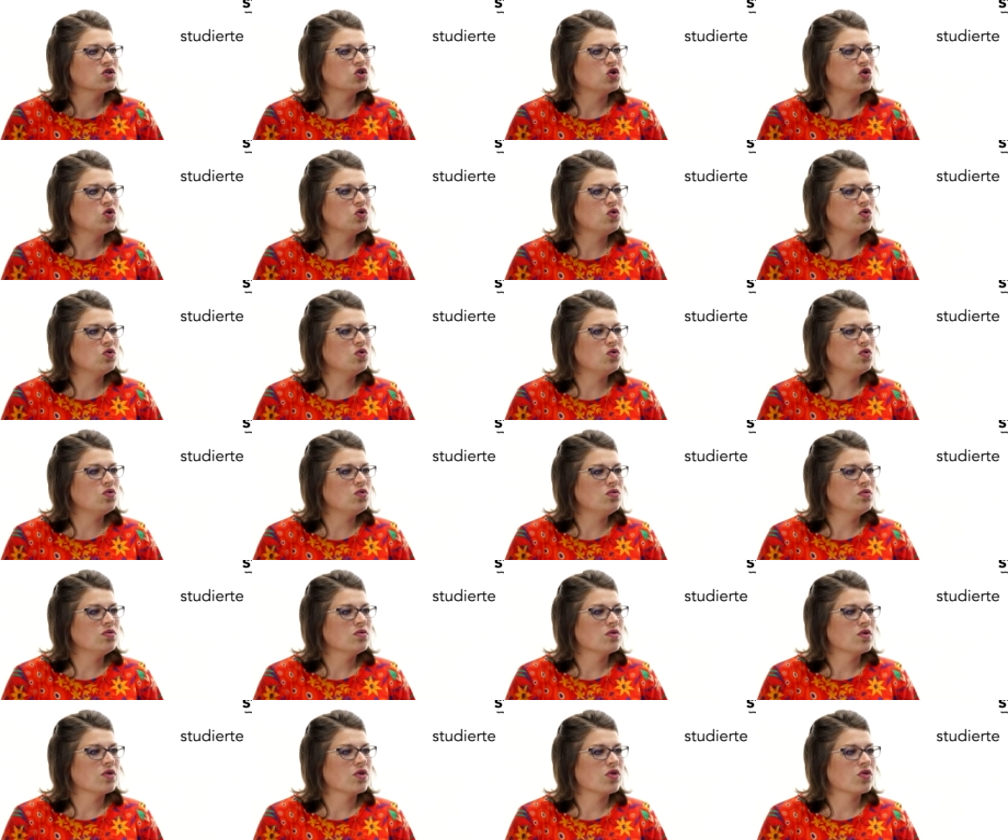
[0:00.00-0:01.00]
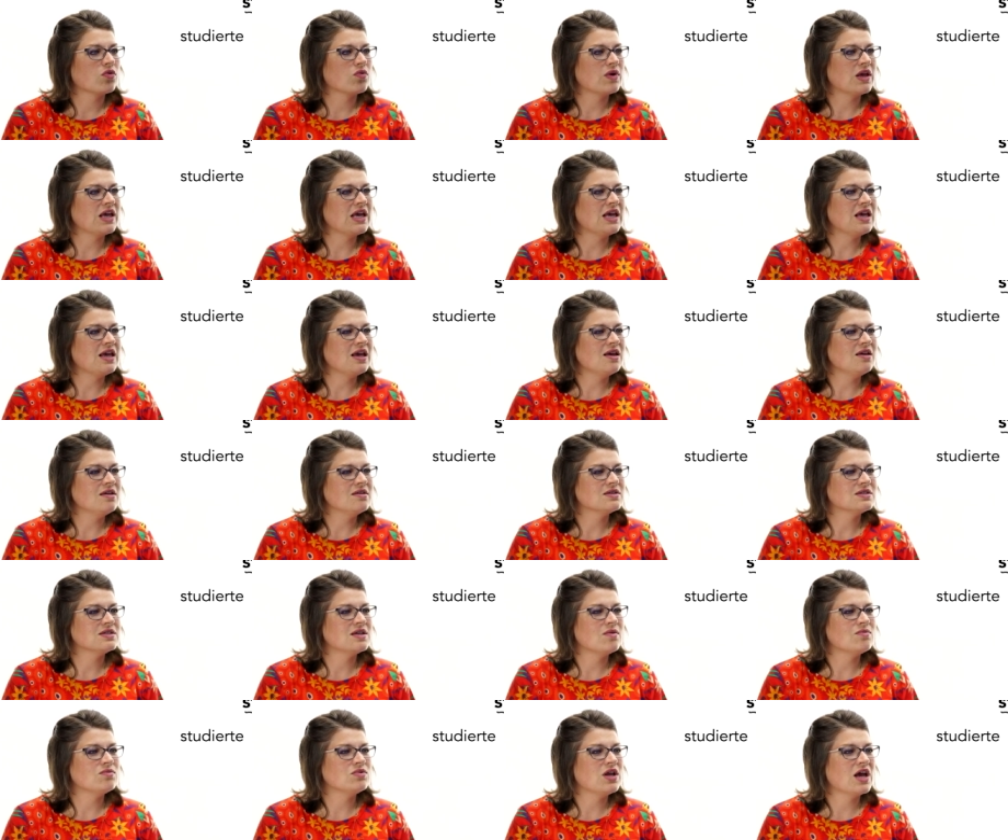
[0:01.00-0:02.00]
two, three,
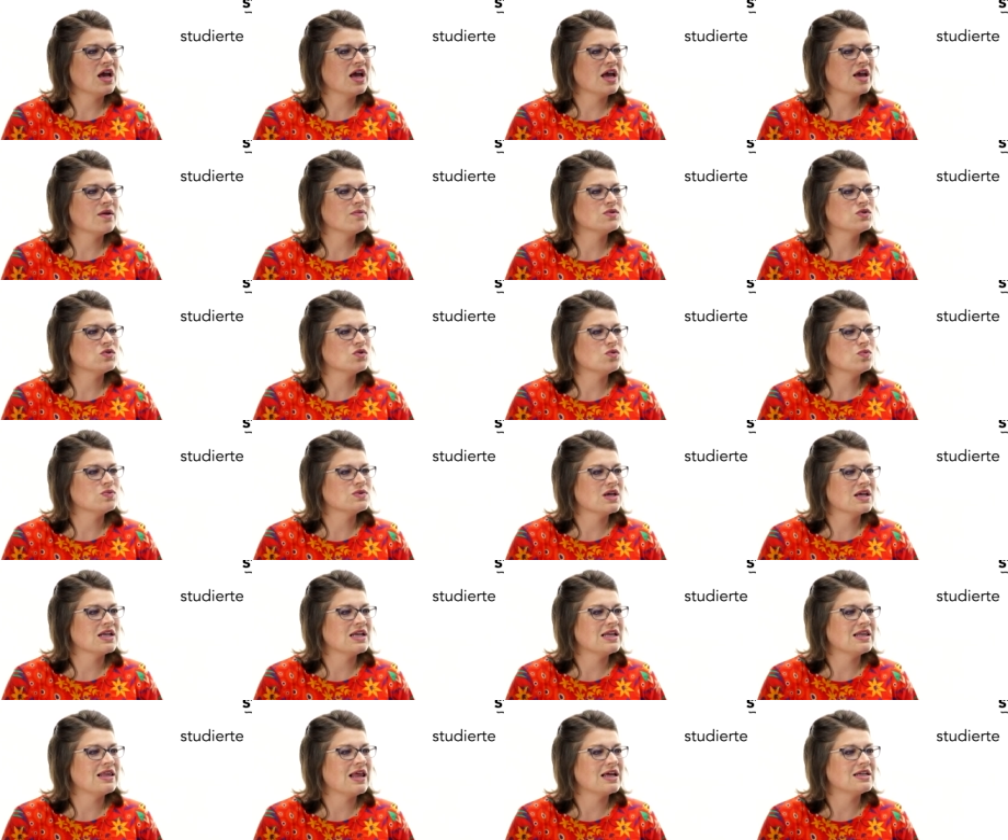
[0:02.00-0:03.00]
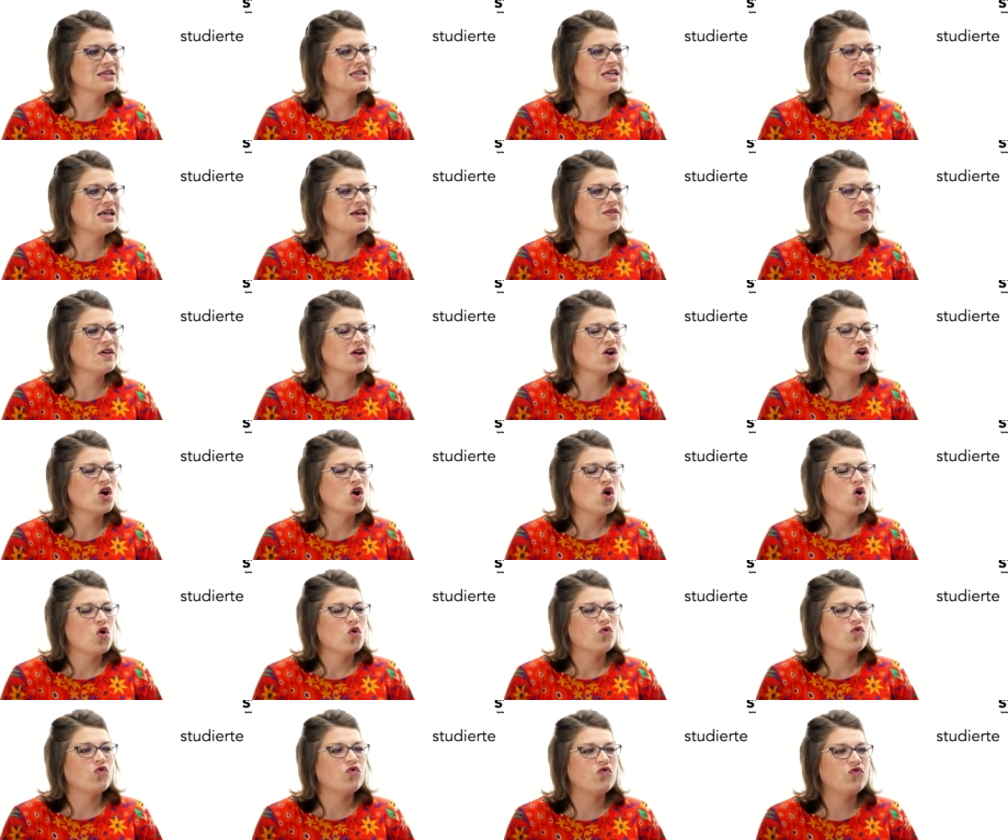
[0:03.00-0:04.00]
sometimes, oops, I need that T in there,
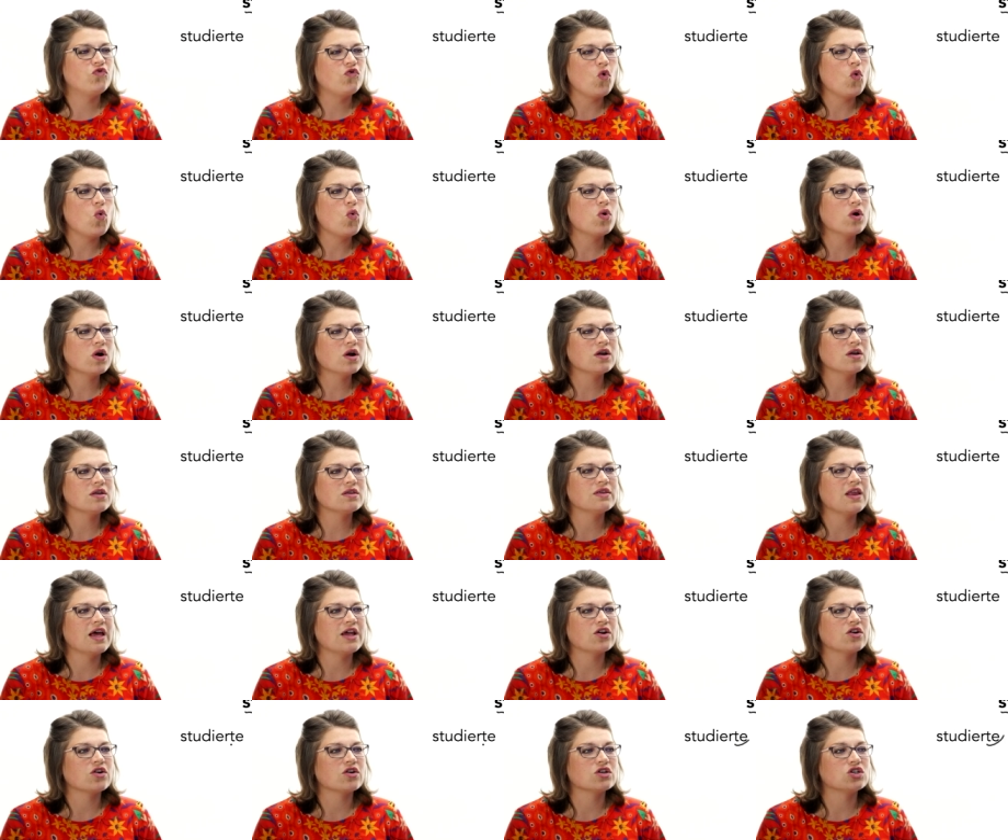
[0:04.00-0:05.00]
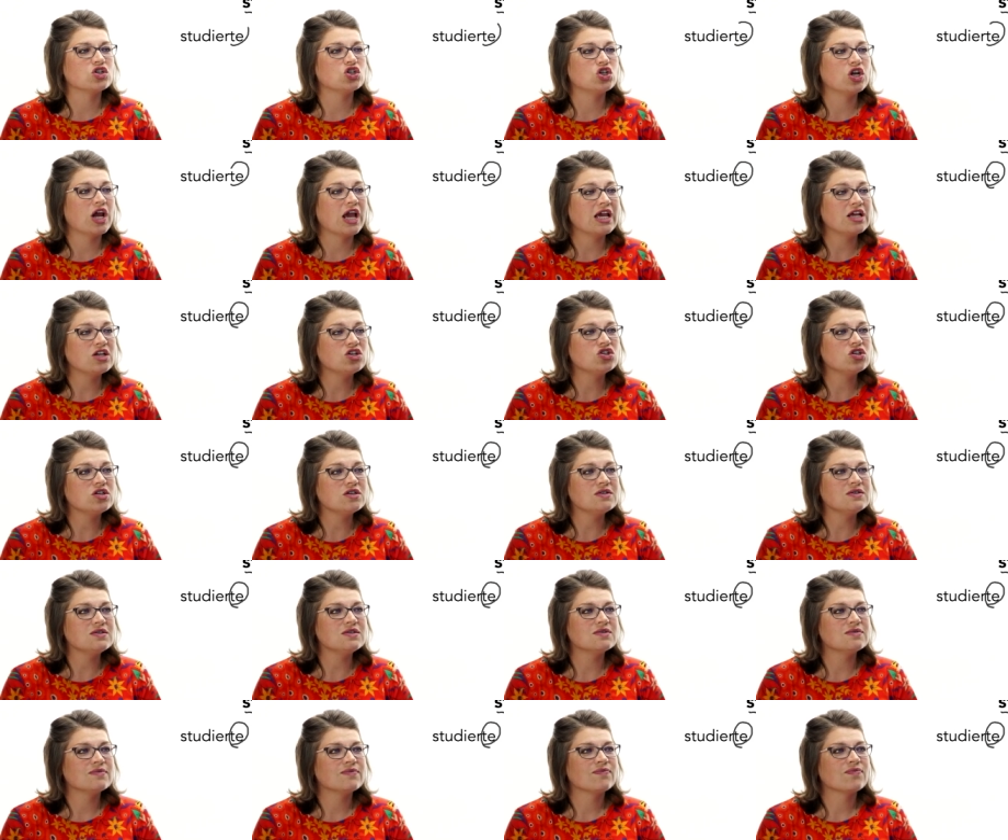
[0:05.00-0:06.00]
four letter
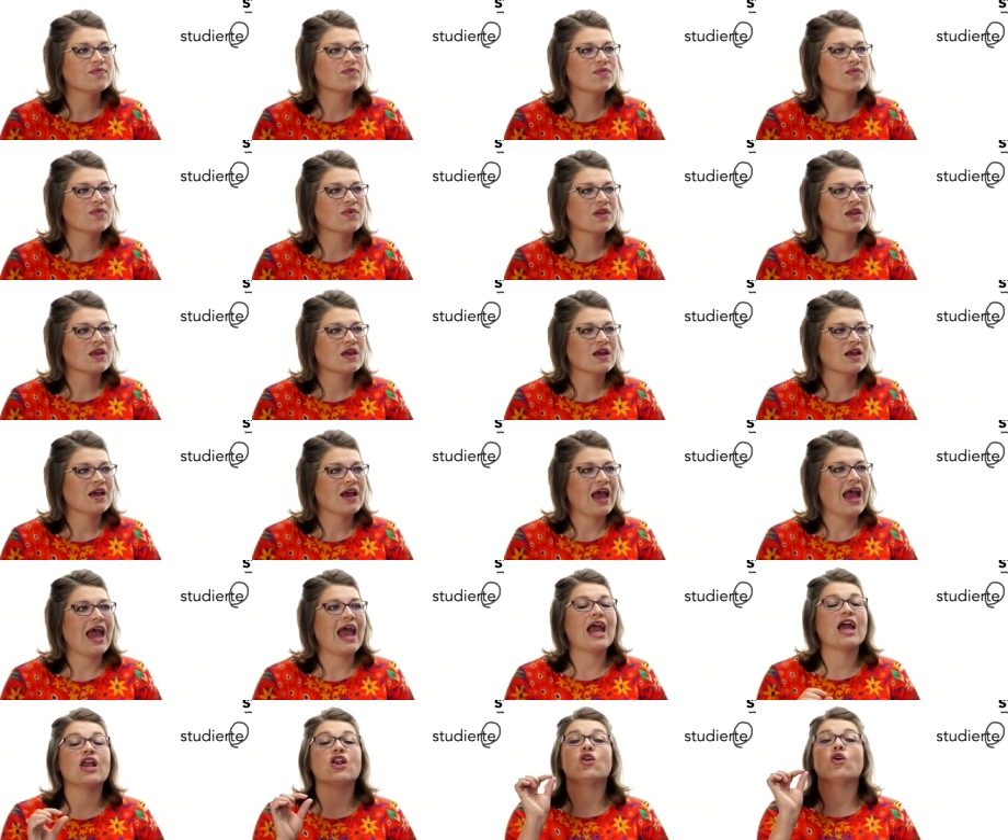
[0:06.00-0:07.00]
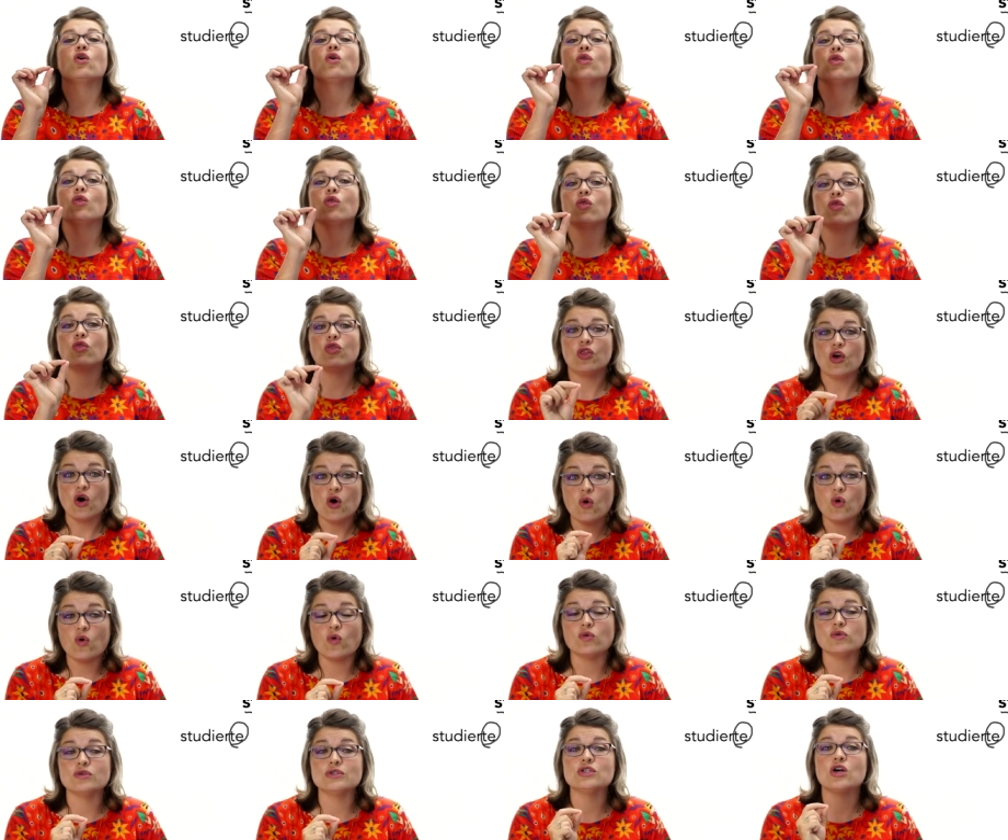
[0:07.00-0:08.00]
changes, and
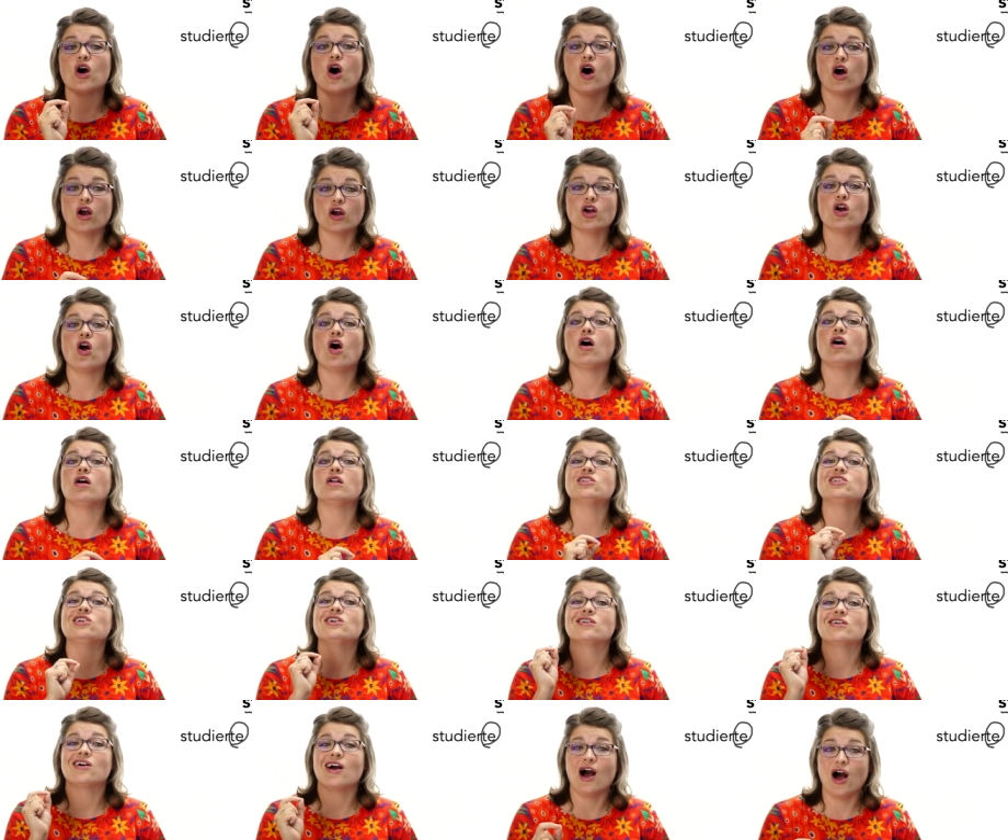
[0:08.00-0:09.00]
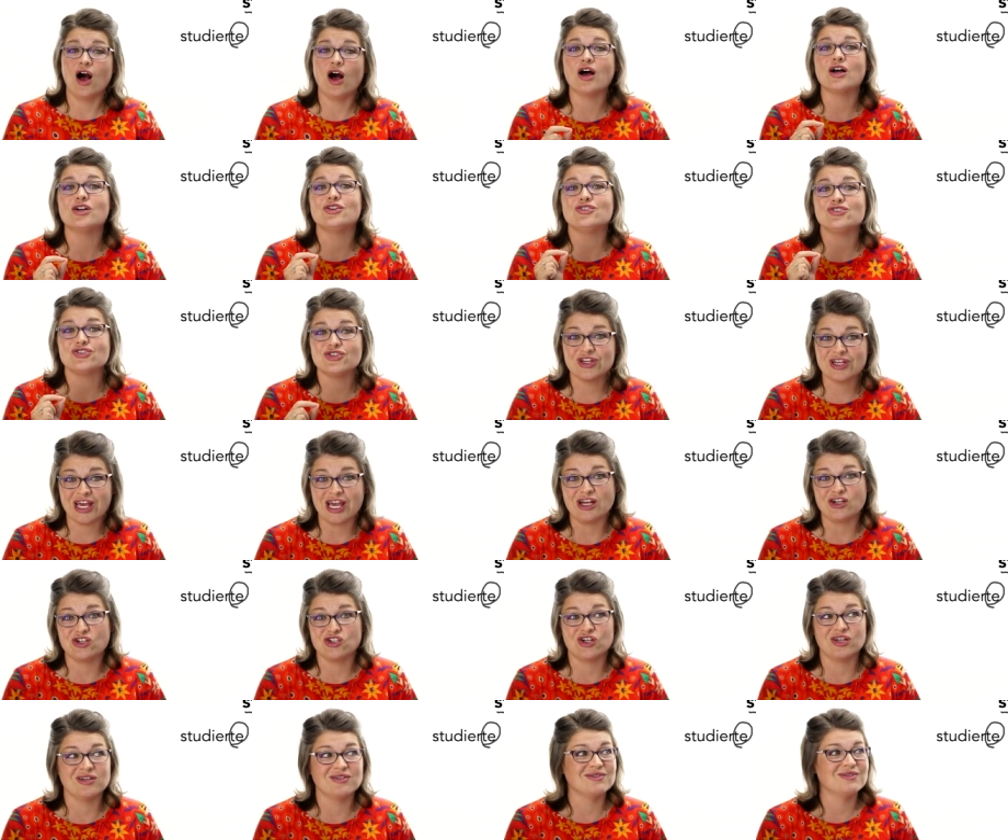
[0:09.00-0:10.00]
those are called
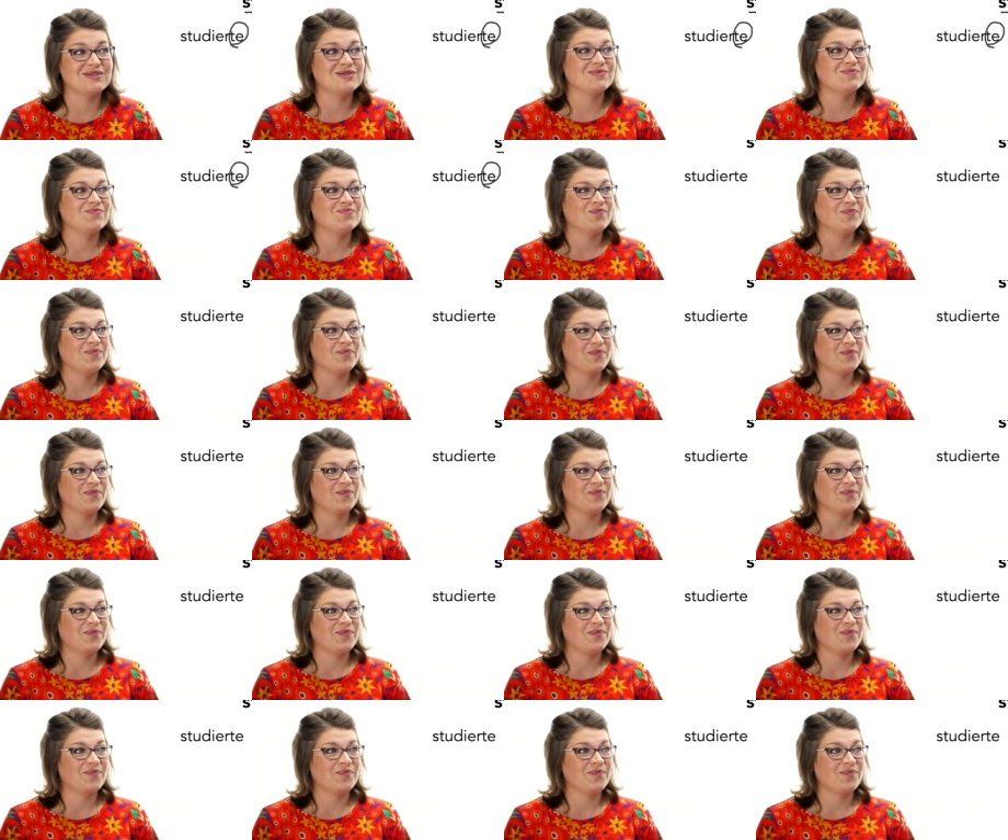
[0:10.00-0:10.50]
conjugations.